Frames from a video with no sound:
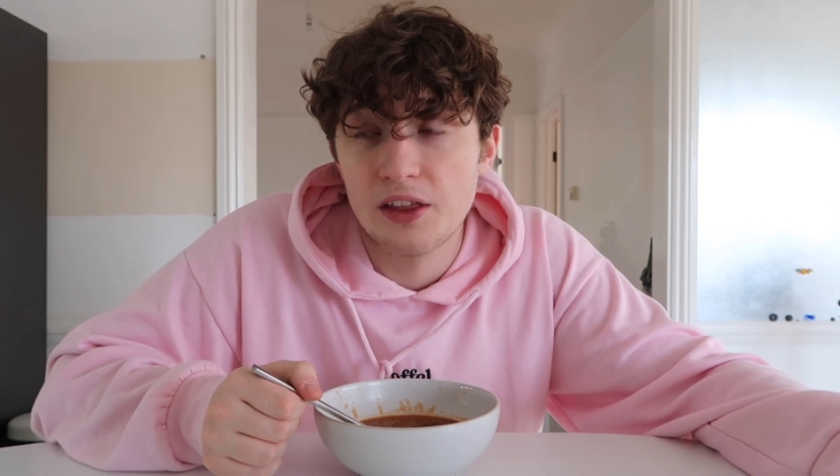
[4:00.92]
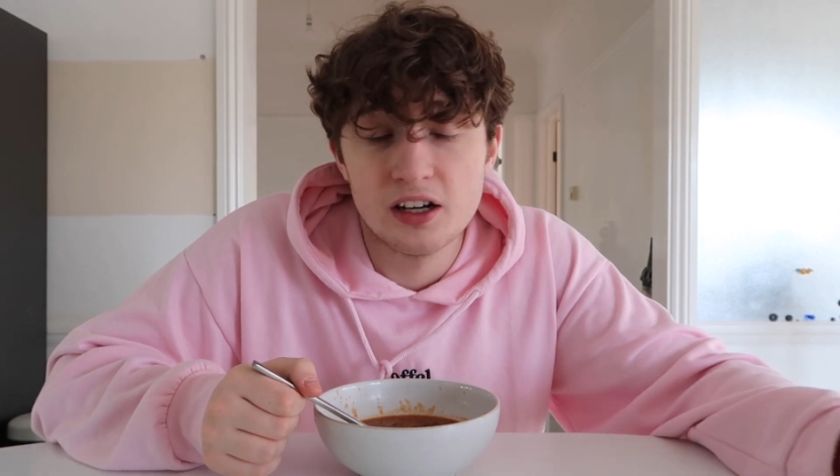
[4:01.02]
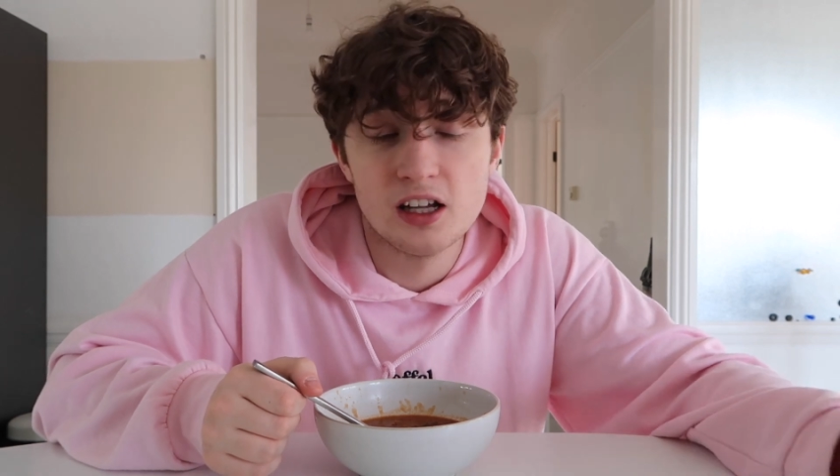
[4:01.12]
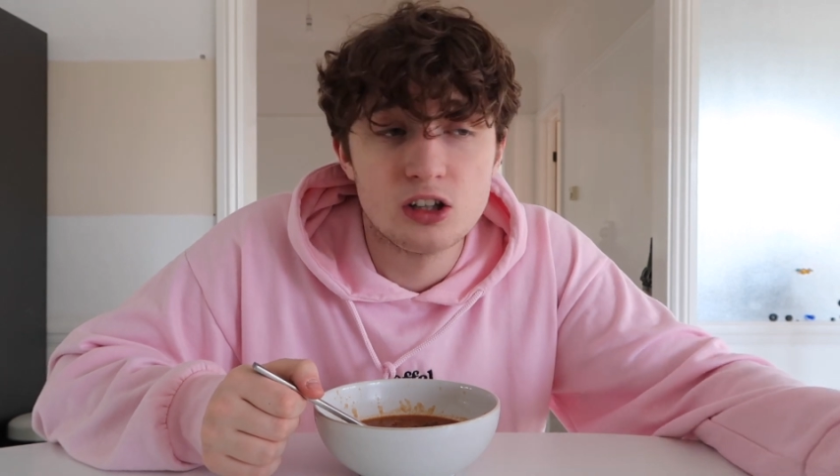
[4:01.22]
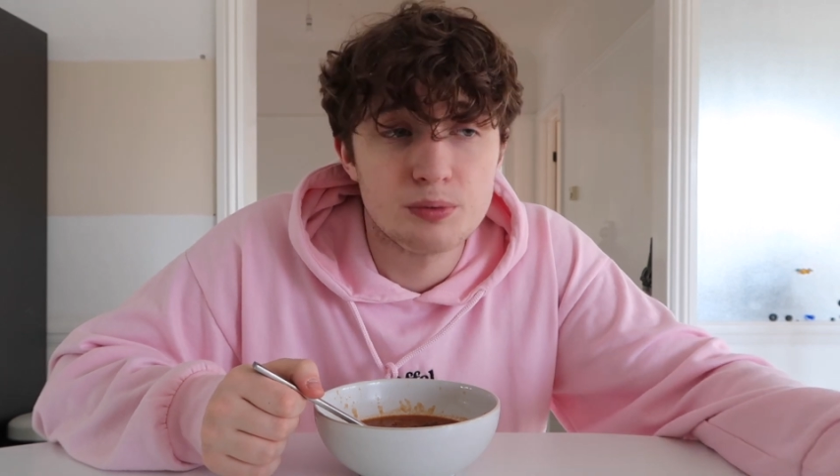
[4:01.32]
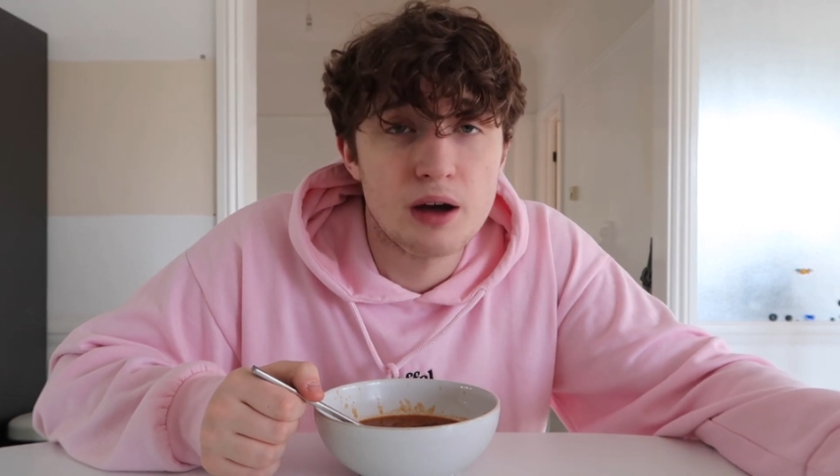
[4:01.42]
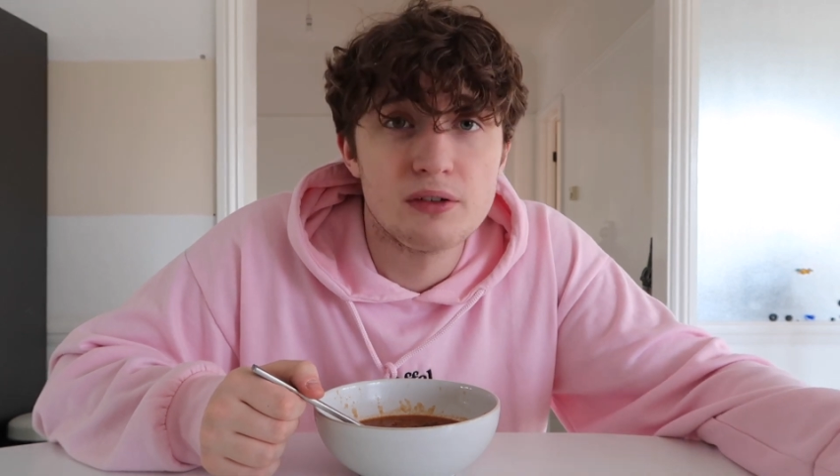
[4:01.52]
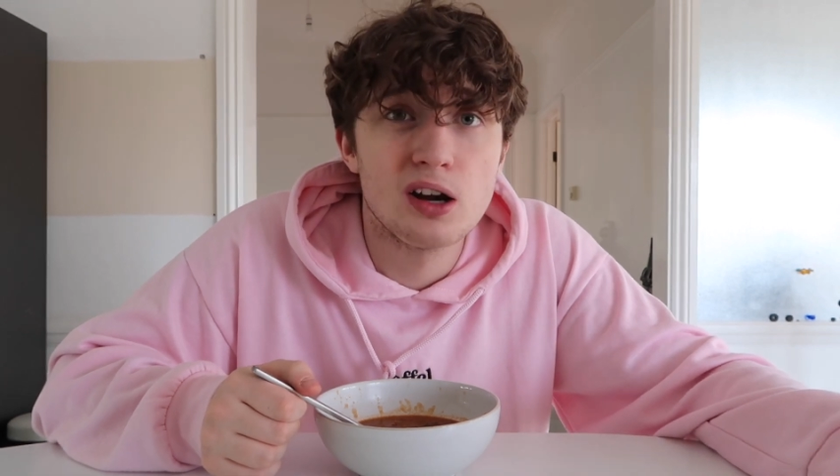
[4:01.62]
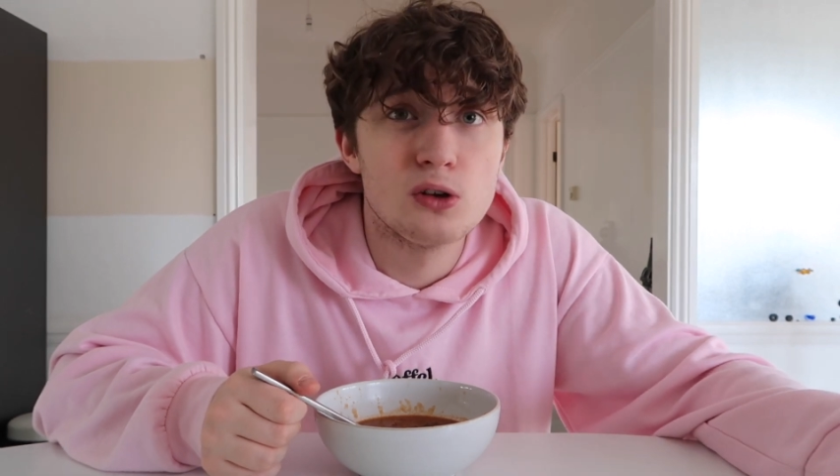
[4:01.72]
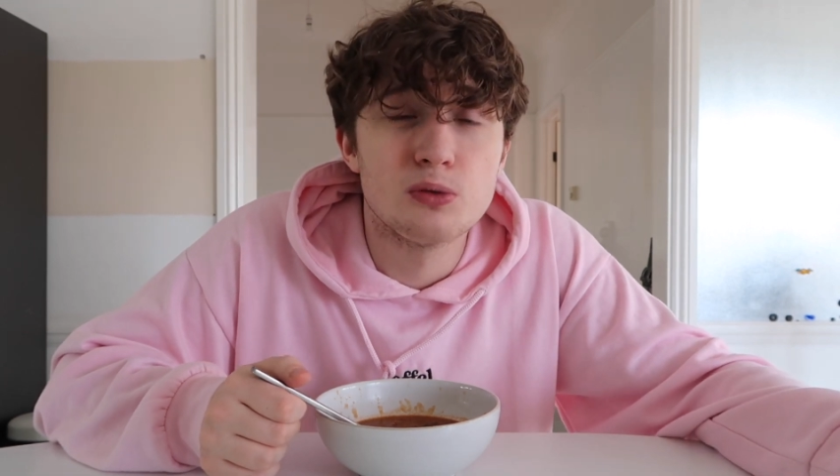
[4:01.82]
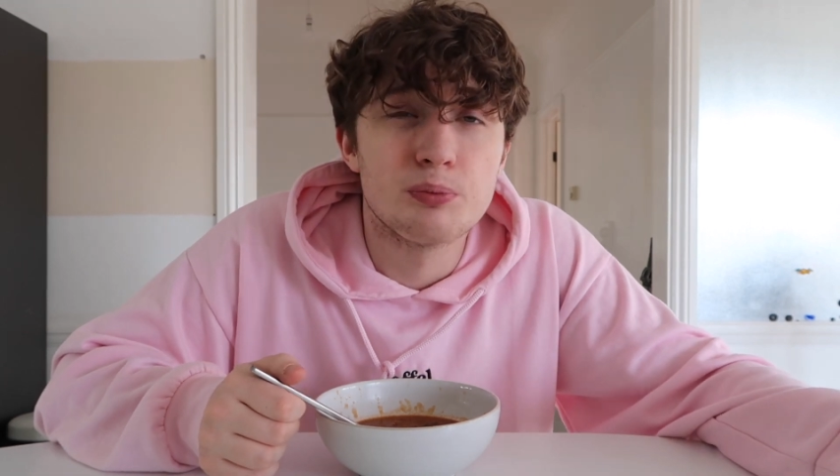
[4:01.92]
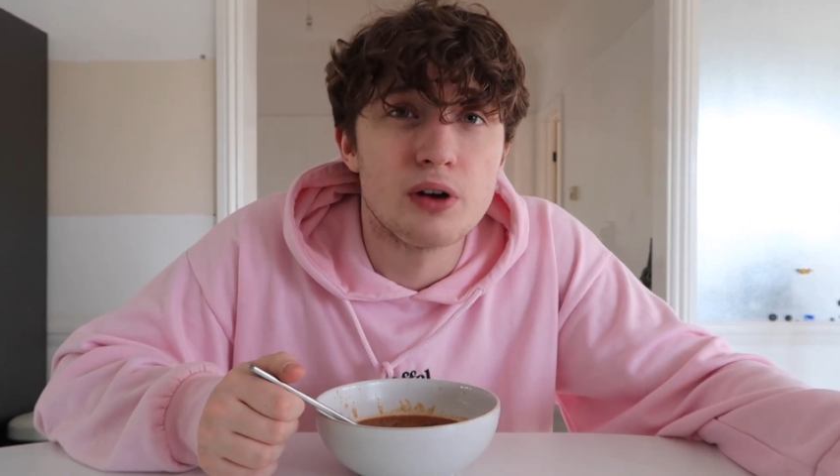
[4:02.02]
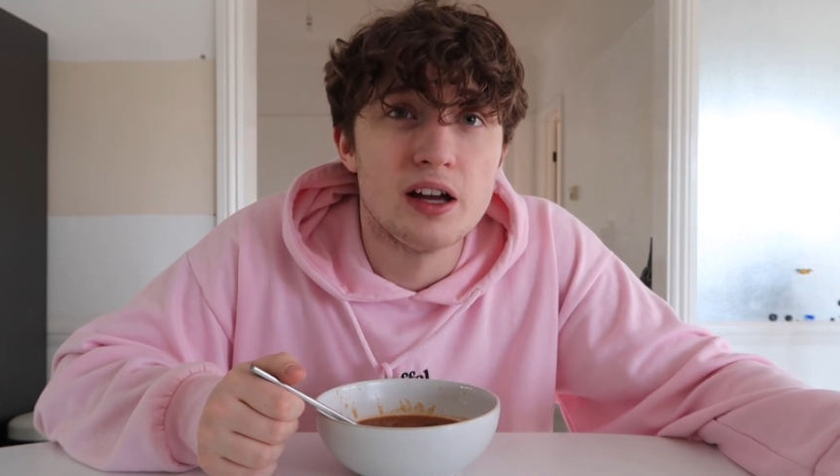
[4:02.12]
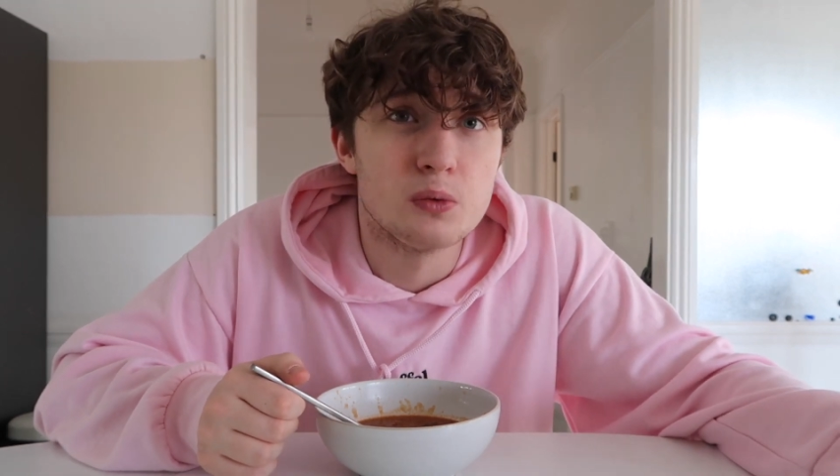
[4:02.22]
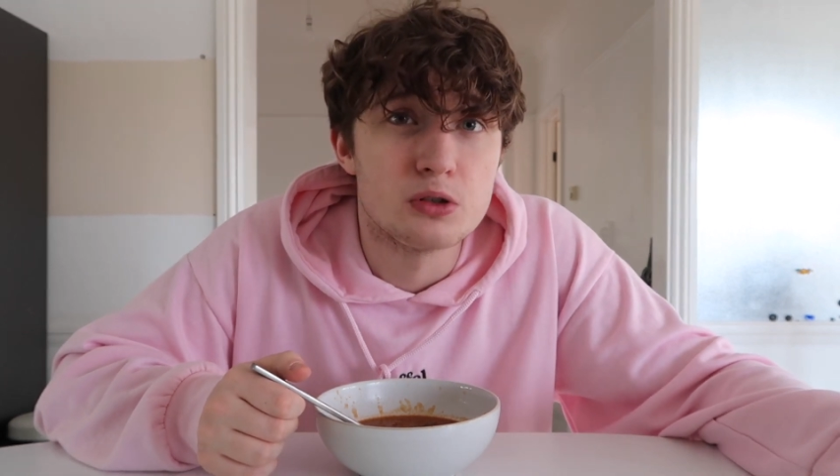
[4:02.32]
and then end up having loads of
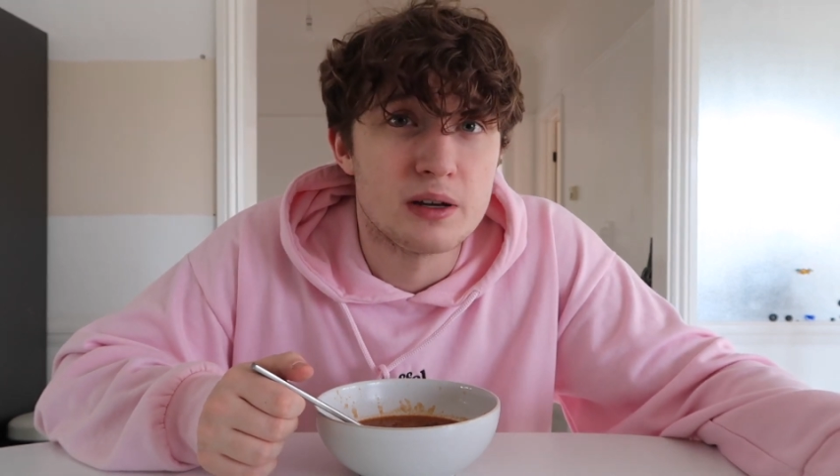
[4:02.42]
bread,